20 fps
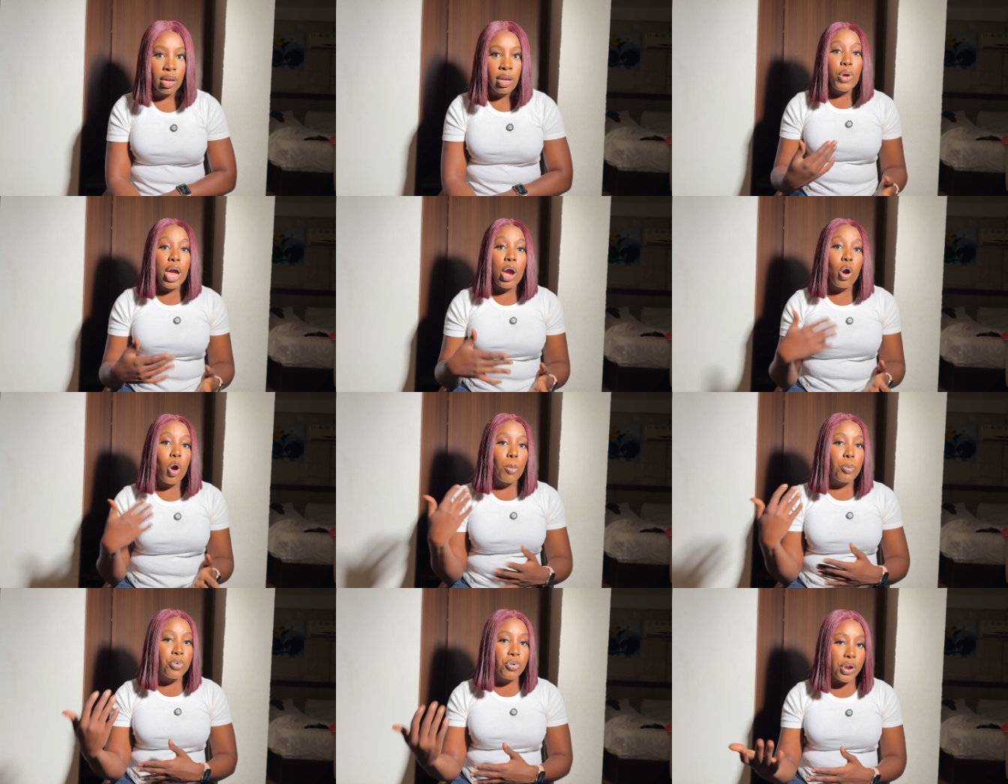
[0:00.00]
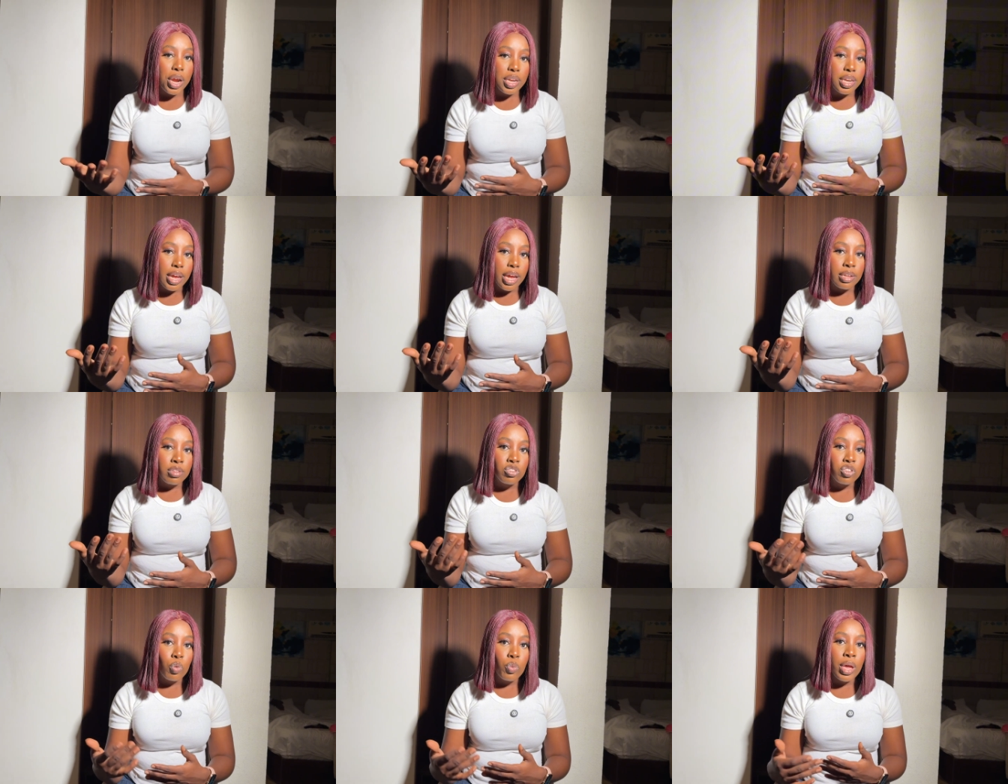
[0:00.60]
We are
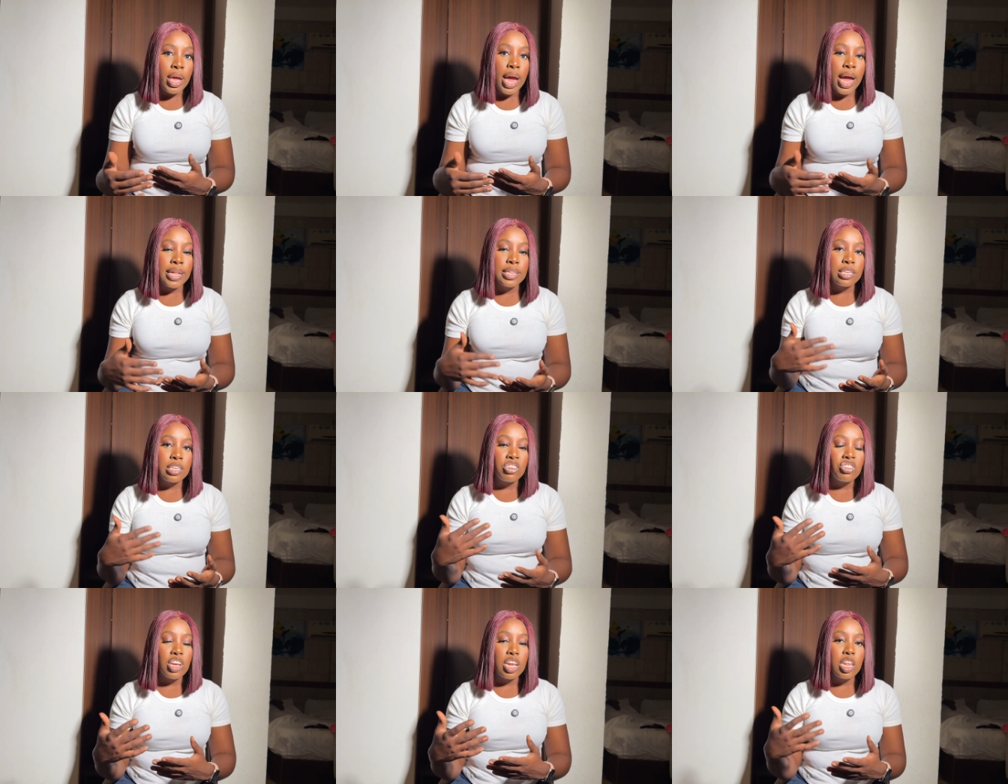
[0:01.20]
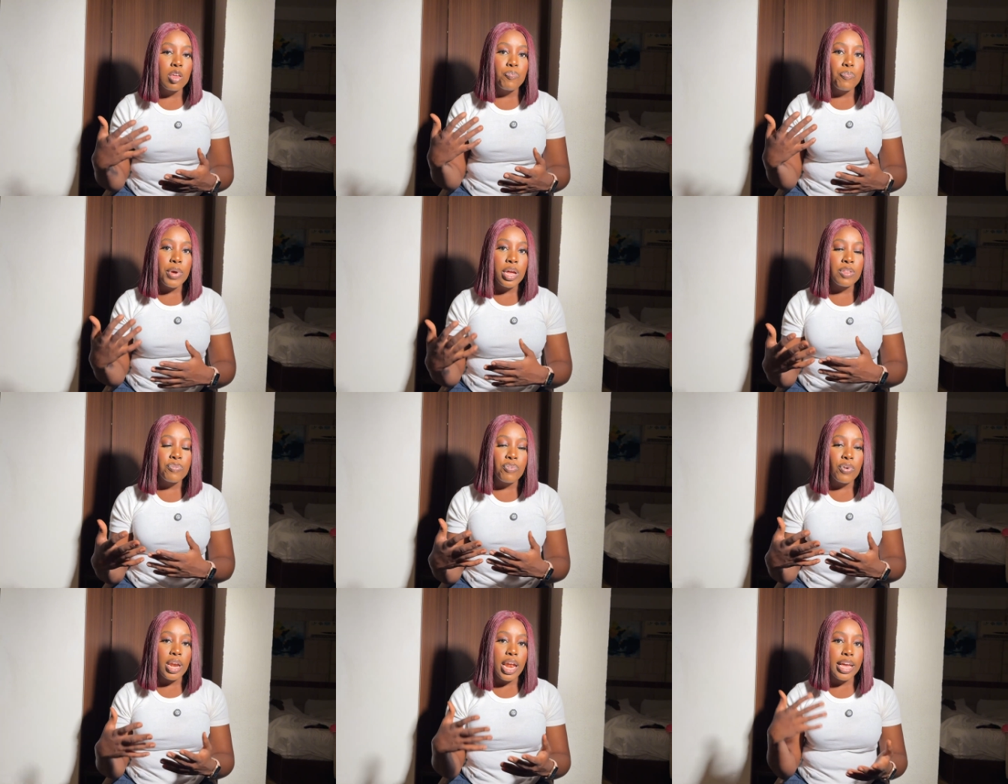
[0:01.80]
upgraded, so we had initially paid
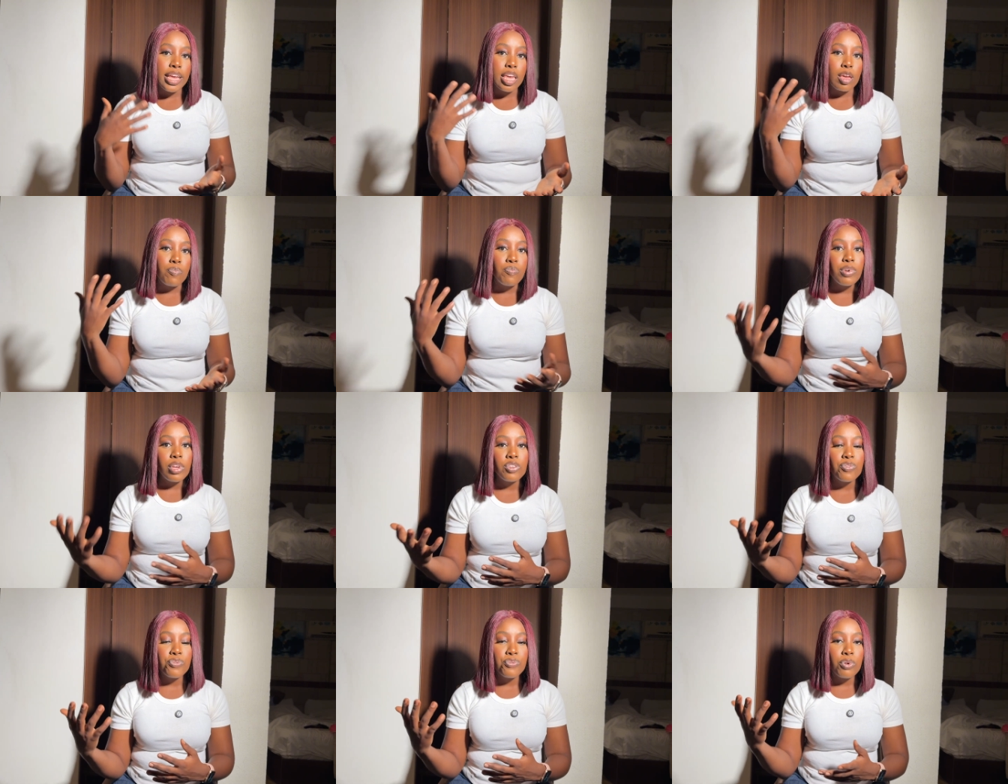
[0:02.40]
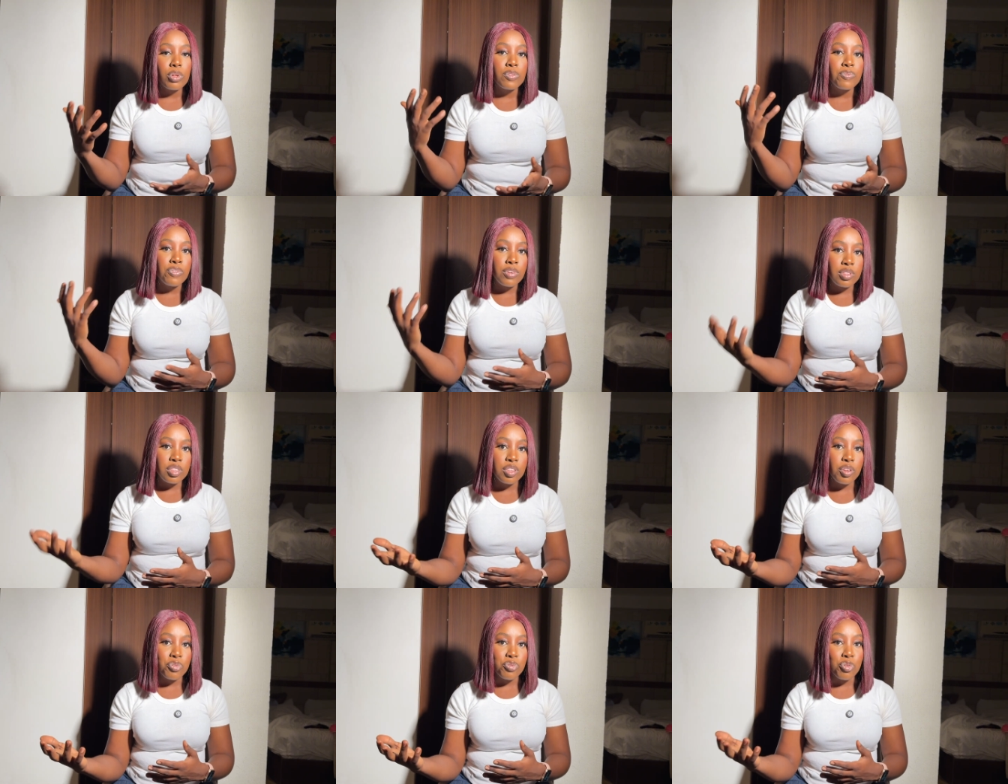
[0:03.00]
for like a beachfront
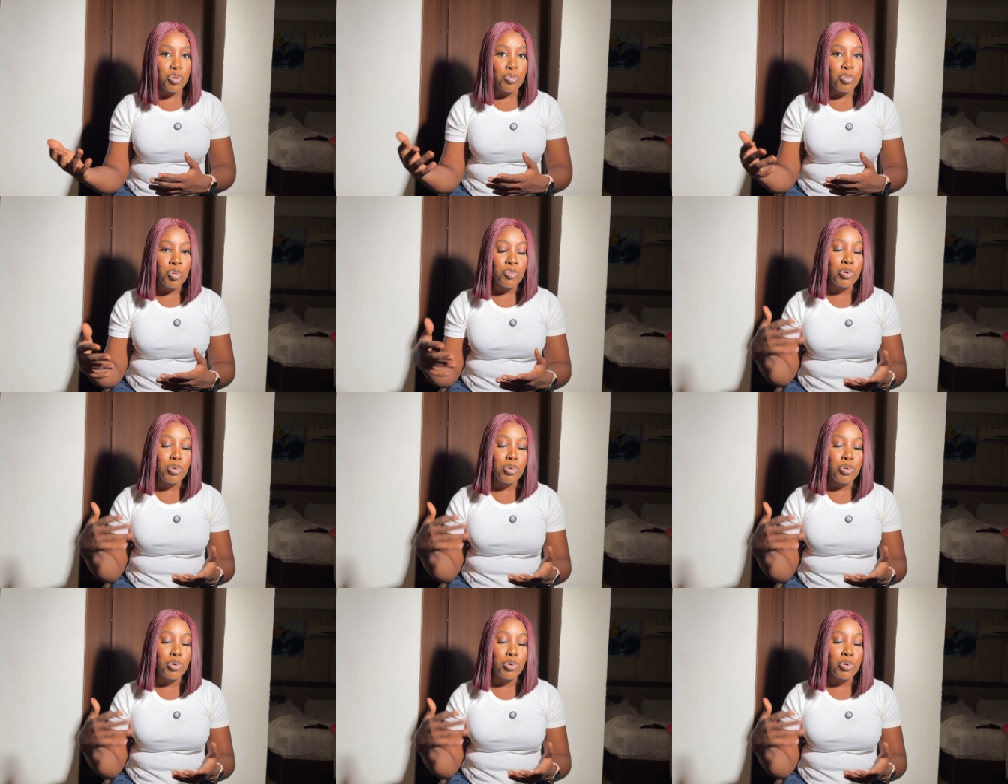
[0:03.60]
facing room,